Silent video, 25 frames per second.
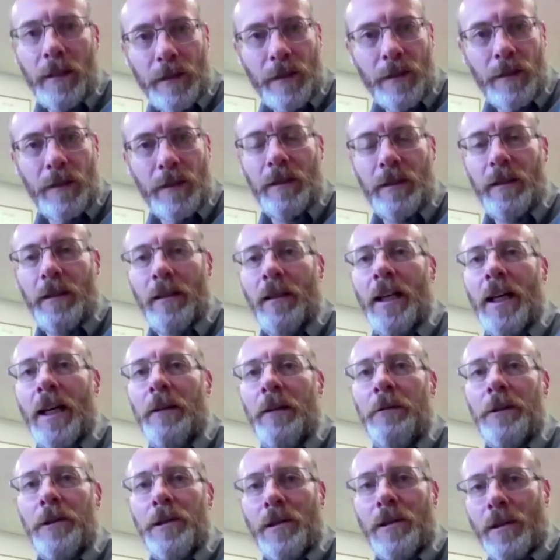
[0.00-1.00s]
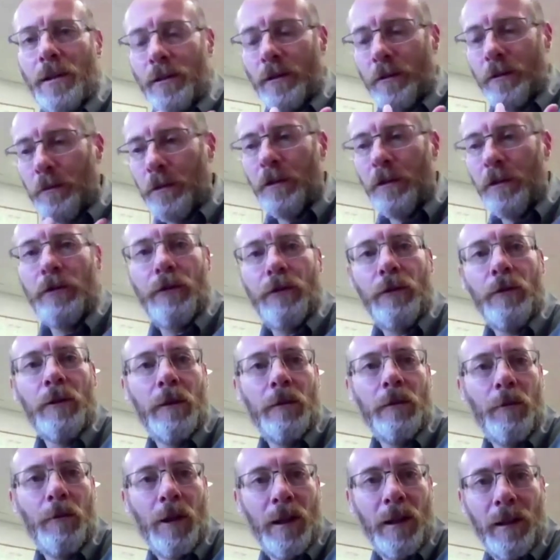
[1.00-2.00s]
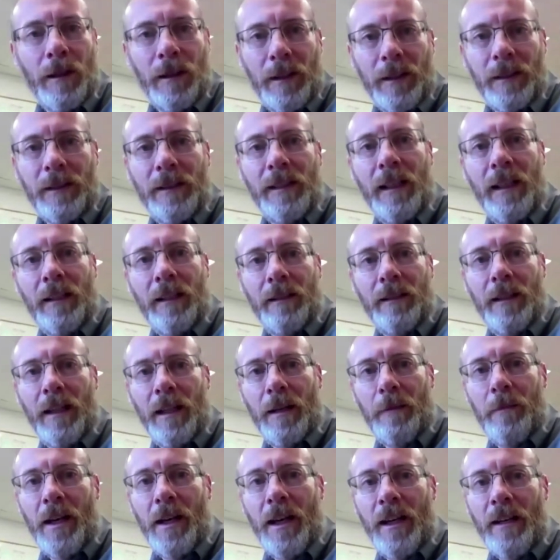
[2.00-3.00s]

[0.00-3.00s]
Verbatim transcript: us and allow us to perform well on a day-to-day